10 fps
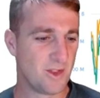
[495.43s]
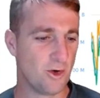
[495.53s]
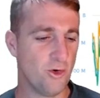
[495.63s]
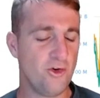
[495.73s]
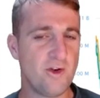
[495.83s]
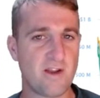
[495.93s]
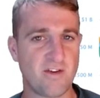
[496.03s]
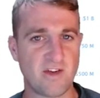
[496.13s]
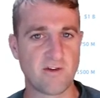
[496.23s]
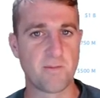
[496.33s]

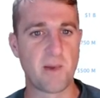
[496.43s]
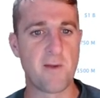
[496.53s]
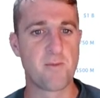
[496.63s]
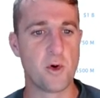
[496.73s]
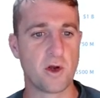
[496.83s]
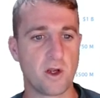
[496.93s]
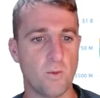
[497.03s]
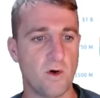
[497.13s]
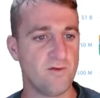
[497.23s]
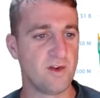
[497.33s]
unnecessary paperwork,
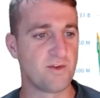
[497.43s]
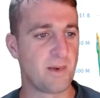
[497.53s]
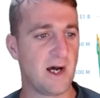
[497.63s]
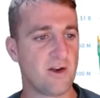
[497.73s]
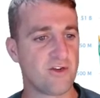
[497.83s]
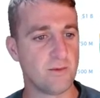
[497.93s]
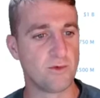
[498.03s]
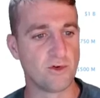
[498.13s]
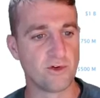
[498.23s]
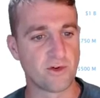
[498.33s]
and what this
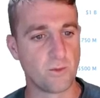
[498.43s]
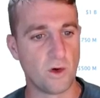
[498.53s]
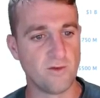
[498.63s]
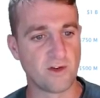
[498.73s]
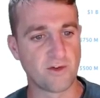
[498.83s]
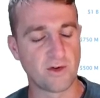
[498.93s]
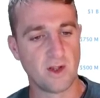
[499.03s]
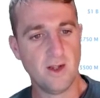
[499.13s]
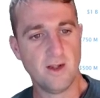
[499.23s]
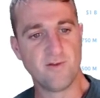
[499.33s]
partnership does and what this
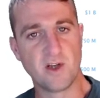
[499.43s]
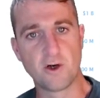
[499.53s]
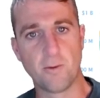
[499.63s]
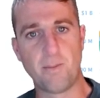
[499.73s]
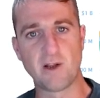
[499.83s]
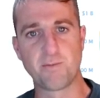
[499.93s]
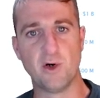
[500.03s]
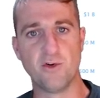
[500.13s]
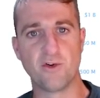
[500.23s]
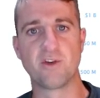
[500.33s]
vehicle
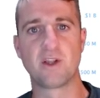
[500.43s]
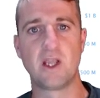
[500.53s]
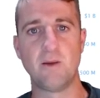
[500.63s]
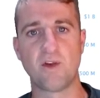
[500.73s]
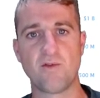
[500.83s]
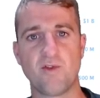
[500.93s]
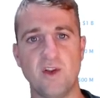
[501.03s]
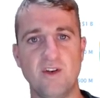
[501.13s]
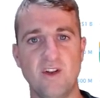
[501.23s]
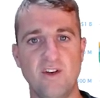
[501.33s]
passport does, it keeps
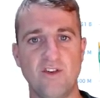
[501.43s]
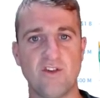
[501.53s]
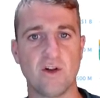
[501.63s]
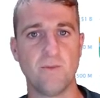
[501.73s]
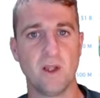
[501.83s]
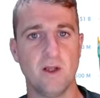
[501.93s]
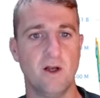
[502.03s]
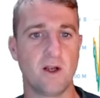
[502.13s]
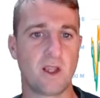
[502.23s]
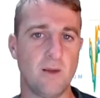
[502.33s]
everything digital
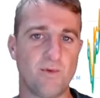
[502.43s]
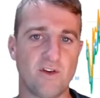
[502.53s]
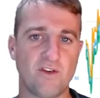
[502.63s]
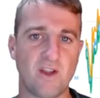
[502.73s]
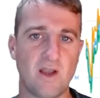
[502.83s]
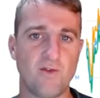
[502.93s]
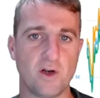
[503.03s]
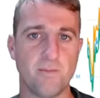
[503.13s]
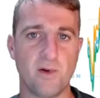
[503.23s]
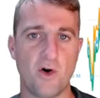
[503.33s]
and it keeps it saved
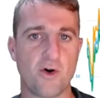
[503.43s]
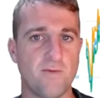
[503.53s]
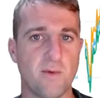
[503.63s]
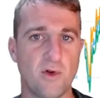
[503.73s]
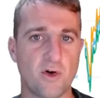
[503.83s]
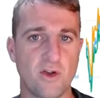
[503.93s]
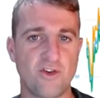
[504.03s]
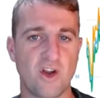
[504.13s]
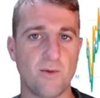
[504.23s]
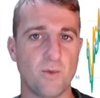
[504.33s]
on a
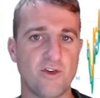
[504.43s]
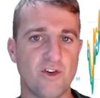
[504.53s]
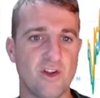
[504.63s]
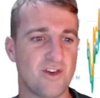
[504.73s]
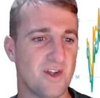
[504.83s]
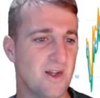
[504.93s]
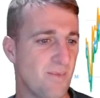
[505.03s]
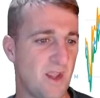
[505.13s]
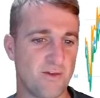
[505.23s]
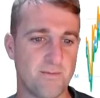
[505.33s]
blockchain, which is
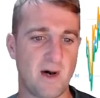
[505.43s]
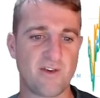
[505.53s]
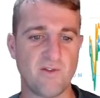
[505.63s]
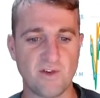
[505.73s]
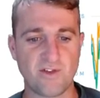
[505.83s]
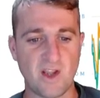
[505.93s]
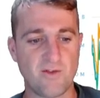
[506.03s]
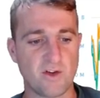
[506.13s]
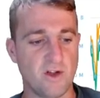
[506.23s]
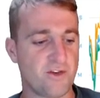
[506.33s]
massive. It
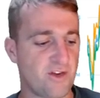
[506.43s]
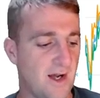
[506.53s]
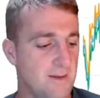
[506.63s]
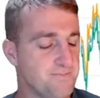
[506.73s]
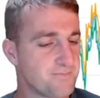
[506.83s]
saves a lot of time.